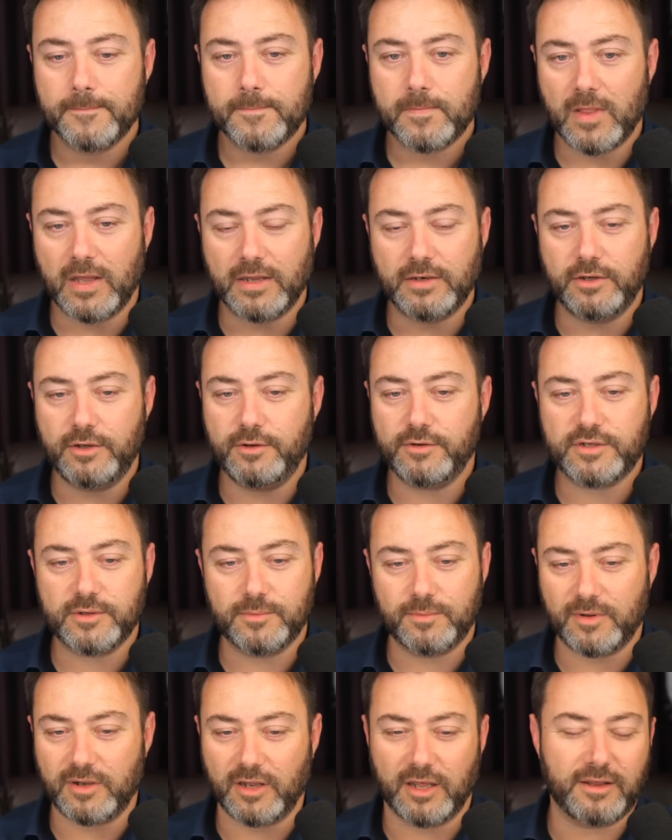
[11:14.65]
And
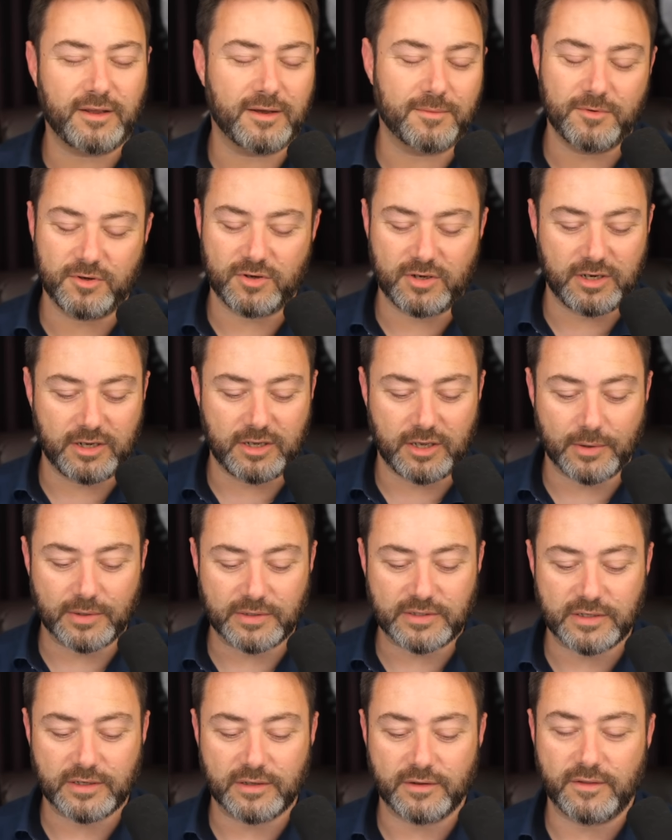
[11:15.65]
Newsom, I'm not going to go
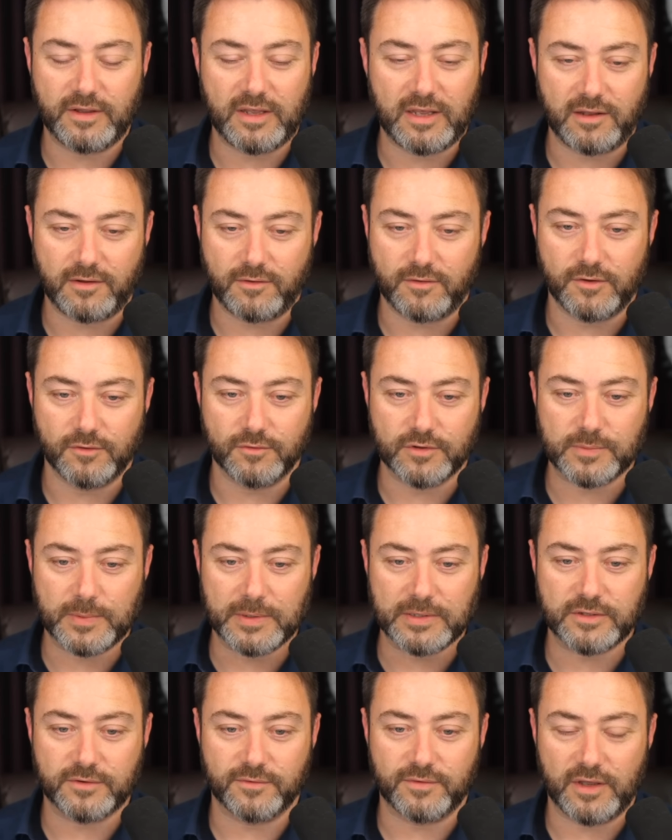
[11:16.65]
into the
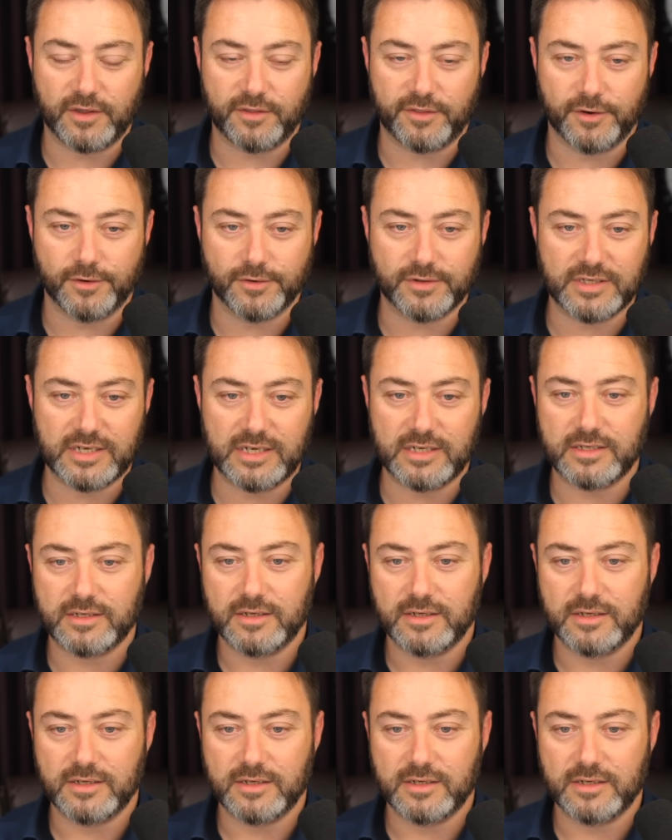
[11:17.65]
response of the authorities,